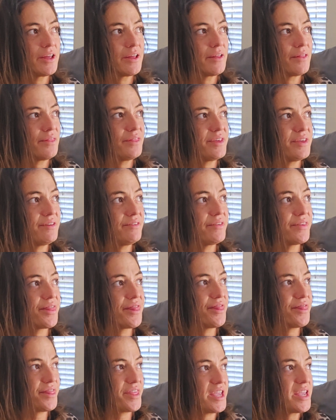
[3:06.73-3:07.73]
these
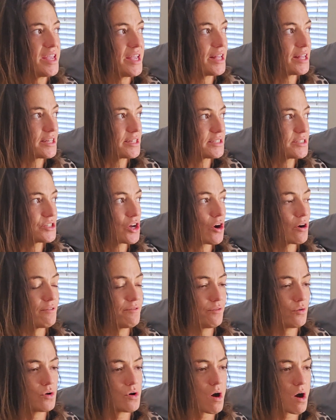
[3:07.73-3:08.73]
things are
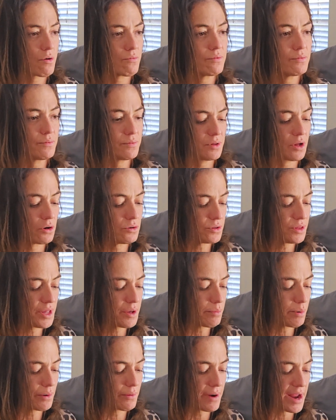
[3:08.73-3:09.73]
for our
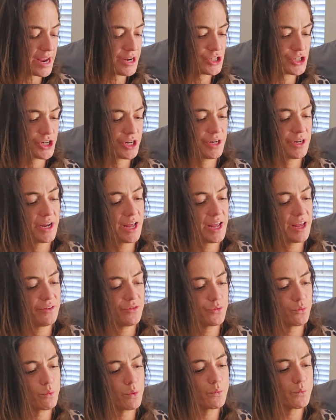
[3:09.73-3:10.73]
liberation.
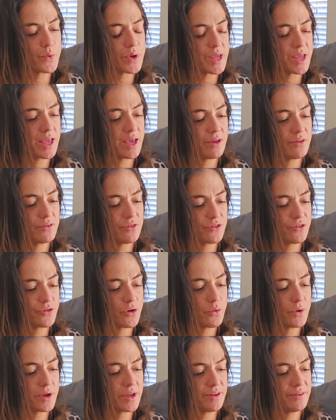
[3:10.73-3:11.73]
It's when we get
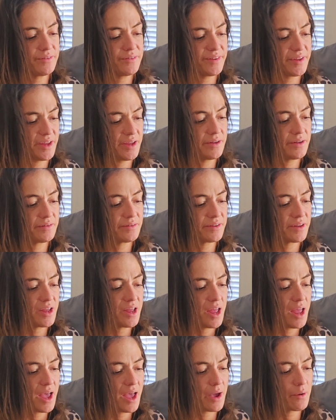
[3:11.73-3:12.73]
so content
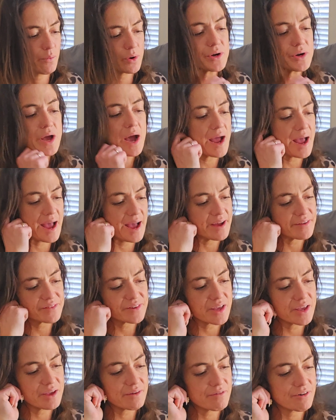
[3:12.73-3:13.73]
and we're not
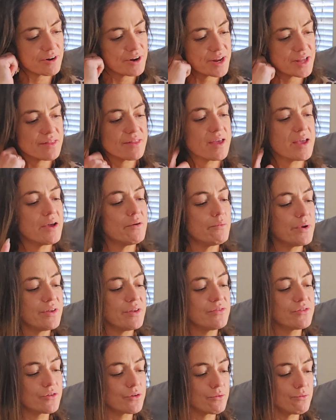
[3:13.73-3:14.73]
asking for anything and we
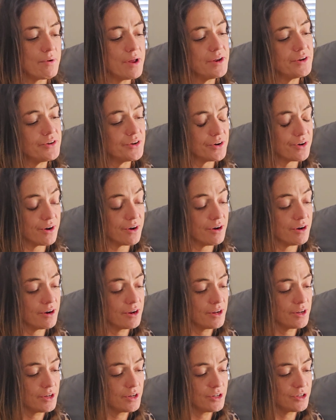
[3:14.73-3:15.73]
surrender
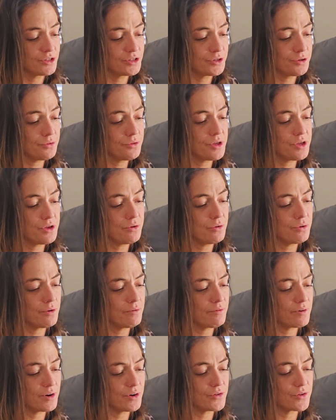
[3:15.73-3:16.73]
to the
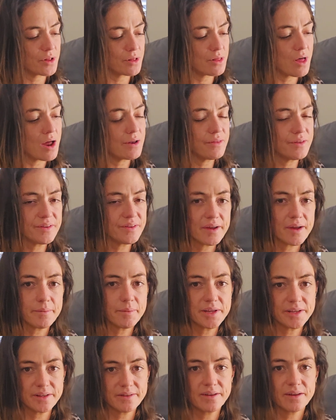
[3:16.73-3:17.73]
universe. A lot of the time
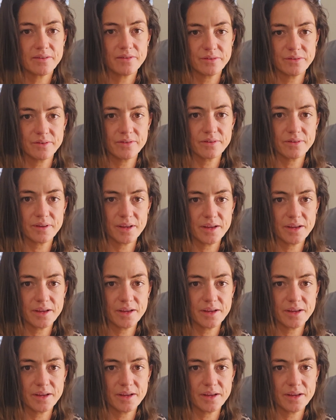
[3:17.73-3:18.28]
it does